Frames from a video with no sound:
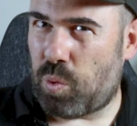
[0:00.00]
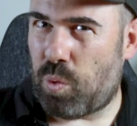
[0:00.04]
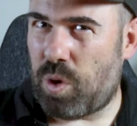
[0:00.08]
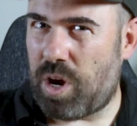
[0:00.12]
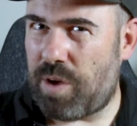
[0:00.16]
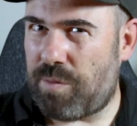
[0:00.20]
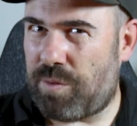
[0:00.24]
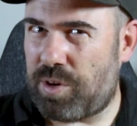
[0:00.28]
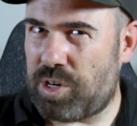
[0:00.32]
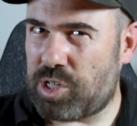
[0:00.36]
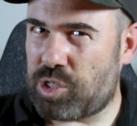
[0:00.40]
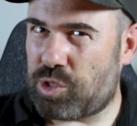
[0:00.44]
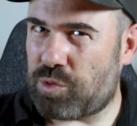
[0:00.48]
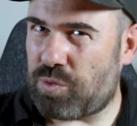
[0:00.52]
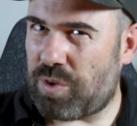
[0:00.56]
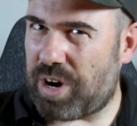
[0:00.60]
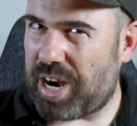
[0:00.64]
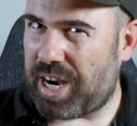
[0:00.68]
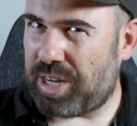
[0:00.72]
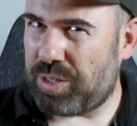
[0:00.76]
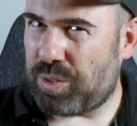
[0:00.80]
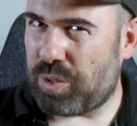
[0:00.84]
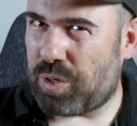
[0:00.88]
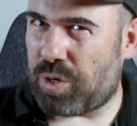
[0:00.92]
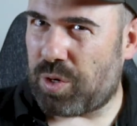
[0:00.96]
whoever is
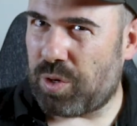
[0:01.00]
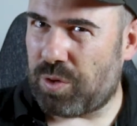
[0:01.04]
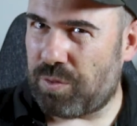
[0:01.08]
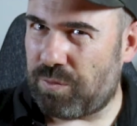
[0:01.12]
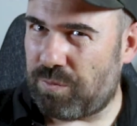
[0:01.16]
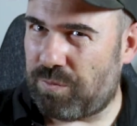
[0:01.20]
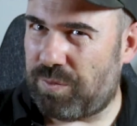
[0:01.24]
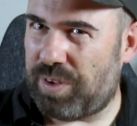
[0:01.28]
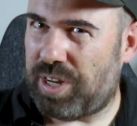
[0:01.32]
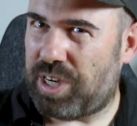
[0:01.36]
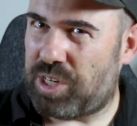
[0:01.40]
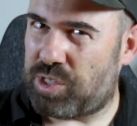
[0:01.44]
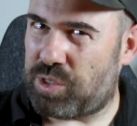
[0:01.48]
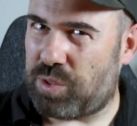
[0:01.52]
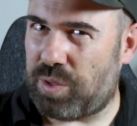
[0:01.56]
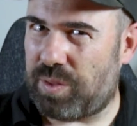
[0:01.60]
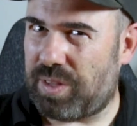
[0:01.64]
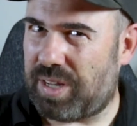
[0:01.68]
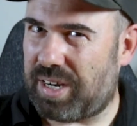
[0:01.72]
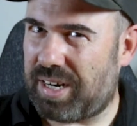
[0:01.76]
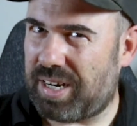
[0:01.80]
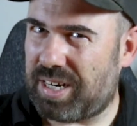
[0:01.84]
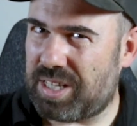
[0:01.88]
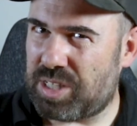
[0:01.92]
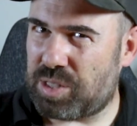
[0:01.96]
trying to convince you
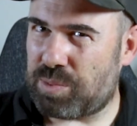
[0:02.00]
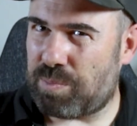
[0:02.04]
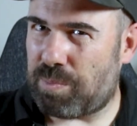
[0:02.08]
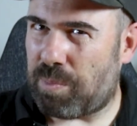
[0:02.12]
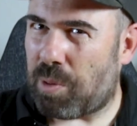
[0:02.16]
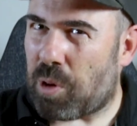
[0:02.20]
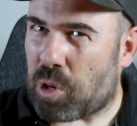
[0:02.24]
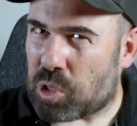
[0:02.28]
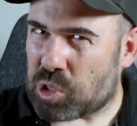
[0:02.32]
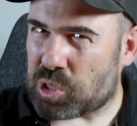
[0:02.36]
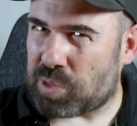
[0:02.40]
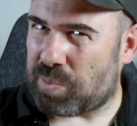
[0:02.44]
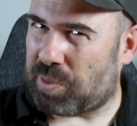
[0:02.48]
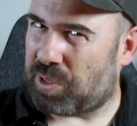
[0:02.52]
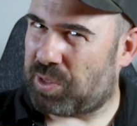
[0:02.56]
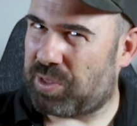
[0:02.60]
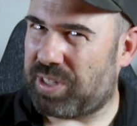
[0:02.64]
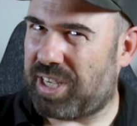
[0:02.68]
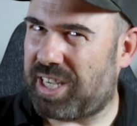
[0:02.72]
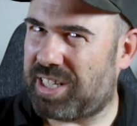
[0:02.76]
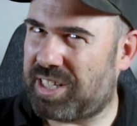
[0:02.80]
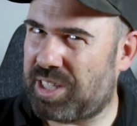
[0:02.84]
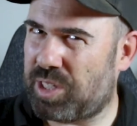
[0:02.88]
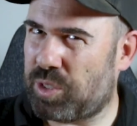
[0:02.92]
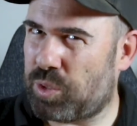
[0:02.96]
that it is possible to
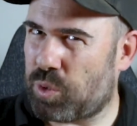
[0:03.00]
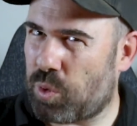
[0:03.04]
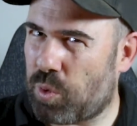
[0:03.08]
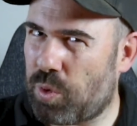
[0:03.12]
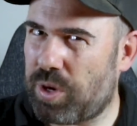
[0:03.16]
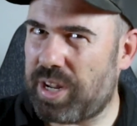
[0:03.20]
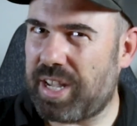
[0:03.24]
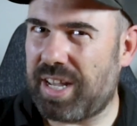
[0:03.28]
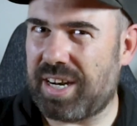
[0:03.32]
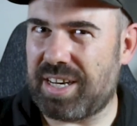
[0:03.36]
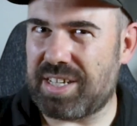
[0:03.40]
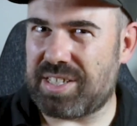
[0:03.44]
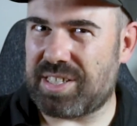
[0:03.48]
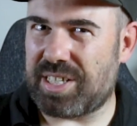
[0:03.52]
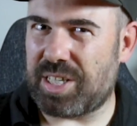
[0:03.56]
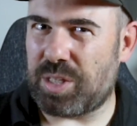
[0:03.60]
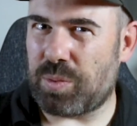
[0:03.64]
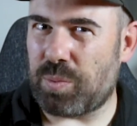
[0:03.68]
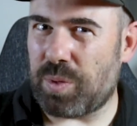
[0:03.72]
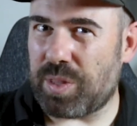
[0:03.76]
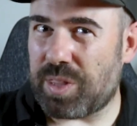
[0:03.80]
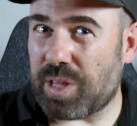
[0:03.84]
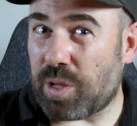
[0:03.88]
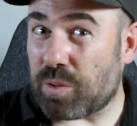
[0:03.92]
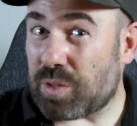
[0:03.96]
get into real estate
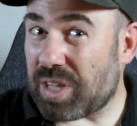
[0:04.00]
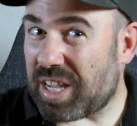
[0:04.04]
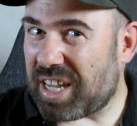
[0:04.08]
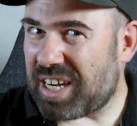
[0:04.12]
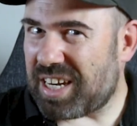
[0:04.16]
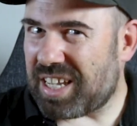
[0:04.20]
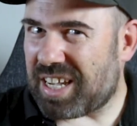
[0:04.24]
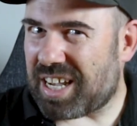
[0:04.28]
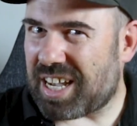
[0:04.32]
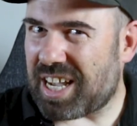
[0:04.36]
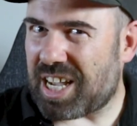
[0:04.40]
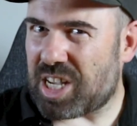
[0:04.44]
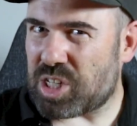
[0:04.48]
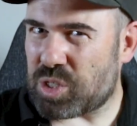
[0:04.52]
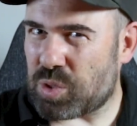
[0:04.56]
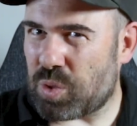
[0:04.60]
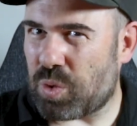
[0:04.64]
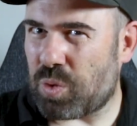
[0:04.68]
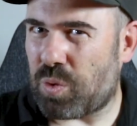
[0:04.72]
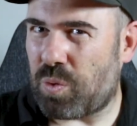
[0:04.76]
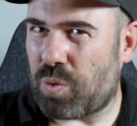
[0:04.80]
without any cash or